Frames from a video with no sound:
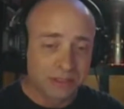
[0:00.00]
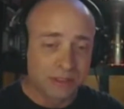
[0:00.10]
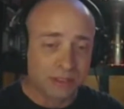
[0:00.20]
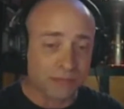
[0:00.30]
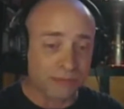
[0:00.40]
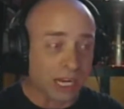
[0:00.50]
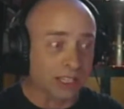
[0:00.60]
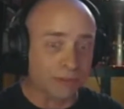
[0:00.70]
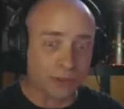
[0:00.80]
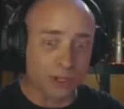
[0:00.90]
filing
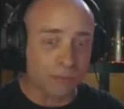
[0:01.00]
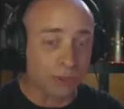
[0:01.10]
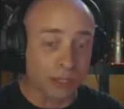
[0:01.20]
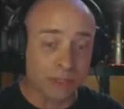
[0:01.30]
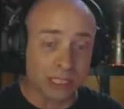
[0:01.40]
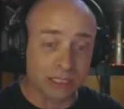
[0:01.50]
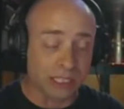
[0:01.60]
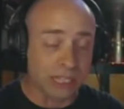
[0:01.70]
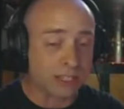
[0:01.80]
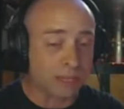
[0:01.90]
for unemployment in the
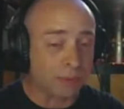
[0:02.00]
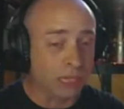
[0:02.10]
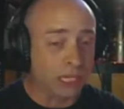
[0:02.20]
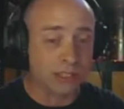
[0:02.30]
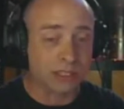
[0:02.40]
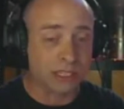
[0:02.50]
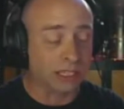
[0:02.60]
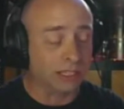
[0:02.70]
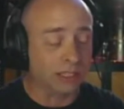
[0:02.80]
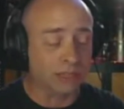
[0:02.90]
last couple of weeks, like
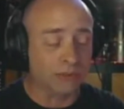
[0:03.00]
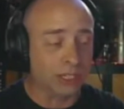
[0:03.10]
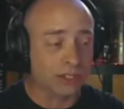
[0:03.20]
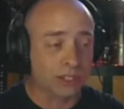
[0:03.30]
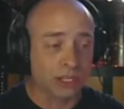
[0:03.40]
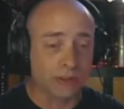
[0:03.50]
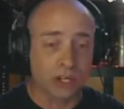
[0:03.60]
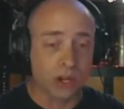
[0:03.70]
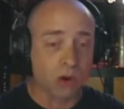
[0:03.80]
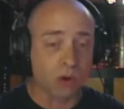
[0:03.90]
we just don't even
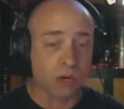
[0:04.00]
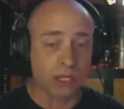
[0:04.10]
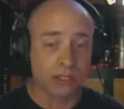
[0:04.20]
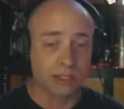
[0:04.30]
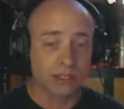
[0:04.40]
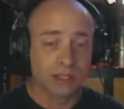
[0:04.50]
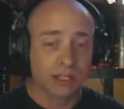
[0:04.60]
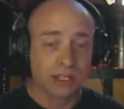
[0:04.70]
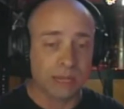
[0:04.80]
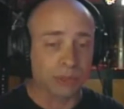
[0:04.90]
know what
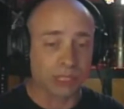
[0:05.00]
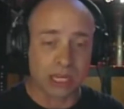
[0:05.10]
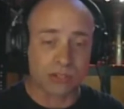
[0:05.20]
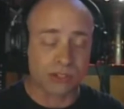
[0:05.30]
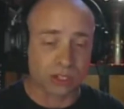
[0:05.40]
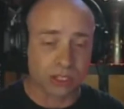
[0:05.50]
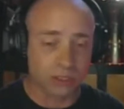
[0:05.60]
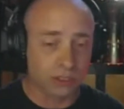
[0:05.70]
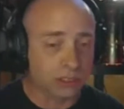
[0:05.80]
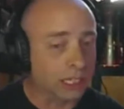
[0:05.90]
implications are going to look
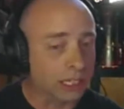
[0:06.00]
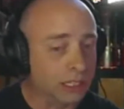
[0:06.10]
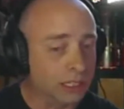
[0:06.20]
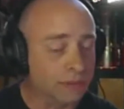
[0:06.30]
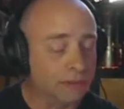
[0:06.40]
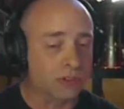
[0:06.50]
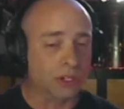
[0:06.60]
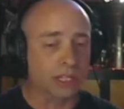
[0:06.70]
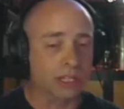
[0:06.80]
like in the future, I think.